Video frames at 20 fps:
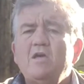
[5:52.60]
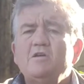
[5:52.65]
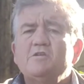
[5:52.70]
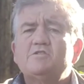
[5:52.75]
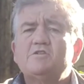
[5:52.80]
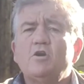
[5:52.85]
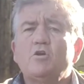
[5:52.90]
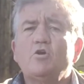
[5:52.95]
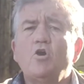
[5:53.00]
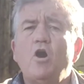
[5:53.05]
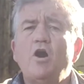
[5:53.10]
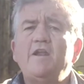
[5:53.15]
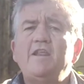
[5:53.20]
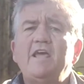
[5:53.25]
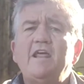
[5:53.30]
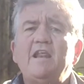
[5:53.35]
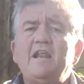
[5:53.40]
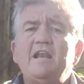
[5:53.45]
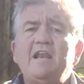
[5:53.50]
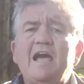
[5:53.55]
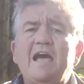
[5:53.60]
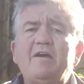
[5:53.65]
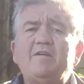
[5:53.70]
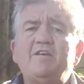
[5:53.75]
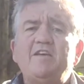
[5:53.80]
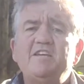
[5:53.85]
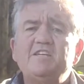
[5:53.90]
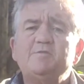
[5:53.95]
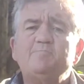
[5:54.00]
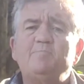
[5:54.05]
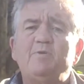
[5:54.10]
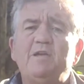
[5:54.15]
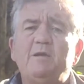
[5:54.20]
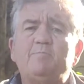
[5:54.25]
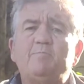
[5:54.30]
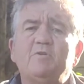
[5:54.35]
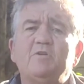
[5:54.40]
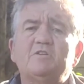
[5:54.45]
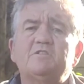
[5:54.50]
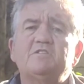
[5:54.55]
So God had allowed his
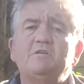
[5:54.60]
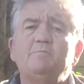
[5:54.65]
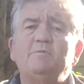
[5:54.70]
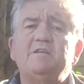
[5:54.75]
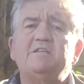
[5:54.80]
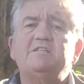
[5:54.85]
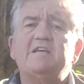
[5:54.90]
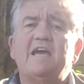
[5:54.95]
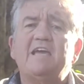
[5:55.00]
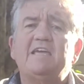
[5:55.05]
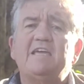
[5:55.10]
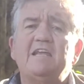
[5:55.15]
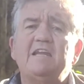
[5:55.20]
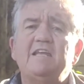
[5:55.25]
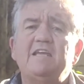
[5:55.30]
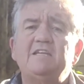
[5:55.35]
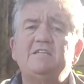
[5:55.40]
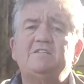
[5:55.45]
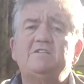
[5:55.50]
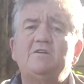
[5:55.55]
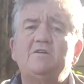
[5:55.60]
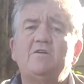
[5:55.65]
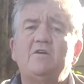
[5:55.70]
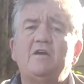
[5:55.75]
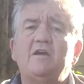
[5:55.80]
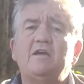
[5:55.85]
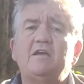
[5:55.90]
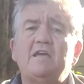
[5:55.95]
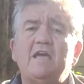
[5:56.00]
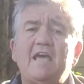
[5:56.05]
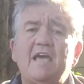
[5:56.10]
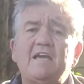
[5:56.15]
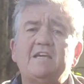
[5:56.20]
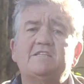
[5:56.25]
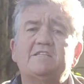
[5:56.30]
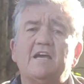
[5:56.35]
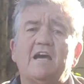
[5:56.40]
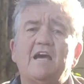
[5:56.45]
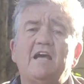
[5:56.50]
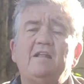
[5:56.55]
people to be taken into
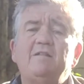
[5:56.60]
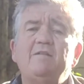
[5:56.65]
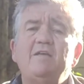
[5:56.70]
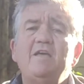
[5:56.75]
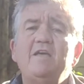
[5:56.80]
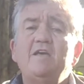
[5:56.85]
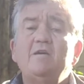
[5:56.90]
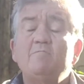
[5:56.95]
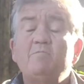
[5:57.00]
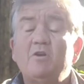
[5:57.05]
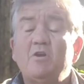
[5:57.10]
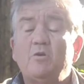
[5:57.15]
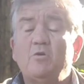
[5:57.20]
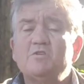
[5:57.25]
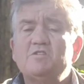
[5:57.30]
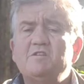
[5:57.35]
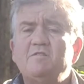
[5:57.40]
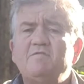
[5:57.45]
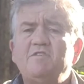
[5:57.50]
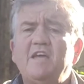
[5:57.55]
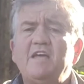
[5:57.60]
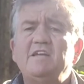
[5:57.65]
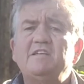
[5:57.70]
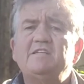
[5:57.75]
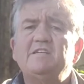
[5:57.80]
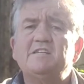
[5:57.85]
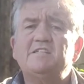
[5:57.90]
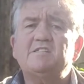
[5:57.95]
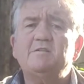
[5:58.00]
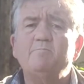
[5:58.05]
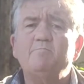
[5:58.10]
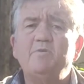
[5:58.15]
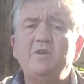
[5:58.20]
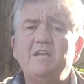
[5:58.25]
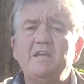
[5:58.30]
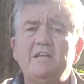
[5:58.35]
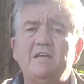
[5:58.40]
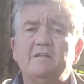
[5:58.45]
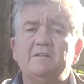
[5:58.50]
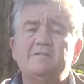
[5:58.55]
exile because of their
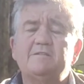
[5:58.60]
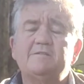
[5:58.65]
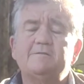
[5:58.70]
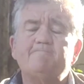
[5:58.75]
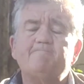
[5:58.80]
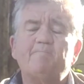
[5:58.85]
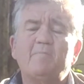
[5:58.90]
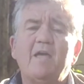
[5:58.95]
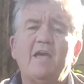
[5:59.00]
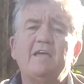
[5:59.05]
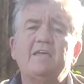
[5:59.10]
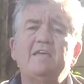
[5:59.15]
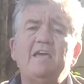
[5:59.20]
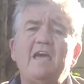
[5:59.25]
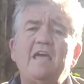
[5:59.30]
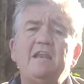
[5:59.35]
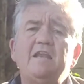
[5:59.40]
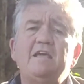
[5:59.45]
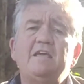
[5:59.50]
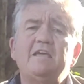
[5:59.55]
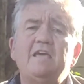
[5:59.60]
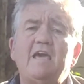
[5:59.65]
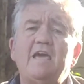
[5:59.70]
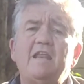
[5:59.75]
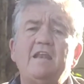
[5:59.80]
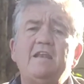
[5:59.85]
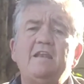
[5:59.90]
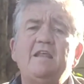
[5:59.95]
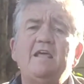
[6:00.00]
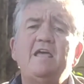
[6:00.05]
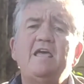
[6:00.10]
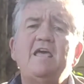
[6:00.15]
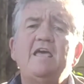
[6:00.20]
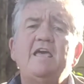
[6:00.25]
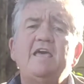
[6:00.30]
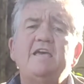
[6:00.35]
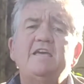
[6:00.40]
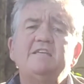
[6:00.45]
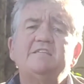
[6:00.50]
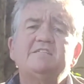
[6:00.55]
disobedience. Again and again,
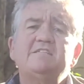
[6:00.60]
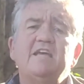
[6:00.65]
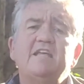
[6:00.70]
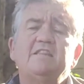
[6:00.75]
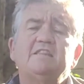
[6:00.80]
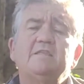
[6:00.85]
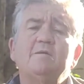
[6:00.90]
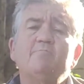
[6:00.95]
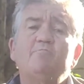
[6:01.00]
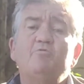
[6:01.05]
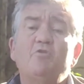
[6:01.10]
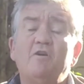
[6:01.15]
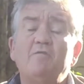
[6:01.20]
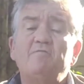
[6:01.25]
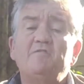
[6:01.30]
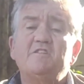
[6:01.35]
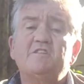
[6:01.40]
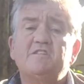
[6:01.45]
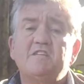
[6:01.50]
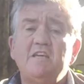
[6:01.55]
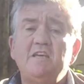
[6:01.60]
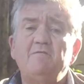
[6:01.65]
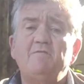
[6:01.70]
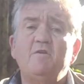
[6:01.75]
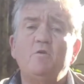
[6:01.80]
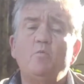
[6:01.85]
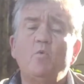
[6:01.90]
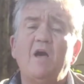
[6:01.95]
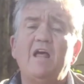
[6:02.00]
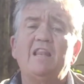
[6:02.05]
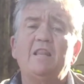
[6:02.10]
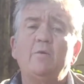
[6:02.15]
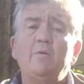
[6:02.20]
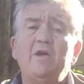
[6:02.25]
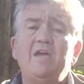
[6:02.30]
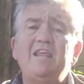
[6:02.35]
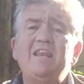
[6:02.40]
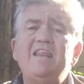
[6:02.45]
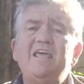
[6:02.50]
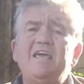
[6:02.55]
he sent them prophets, even while they
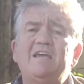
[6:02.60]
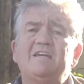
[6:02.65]
were in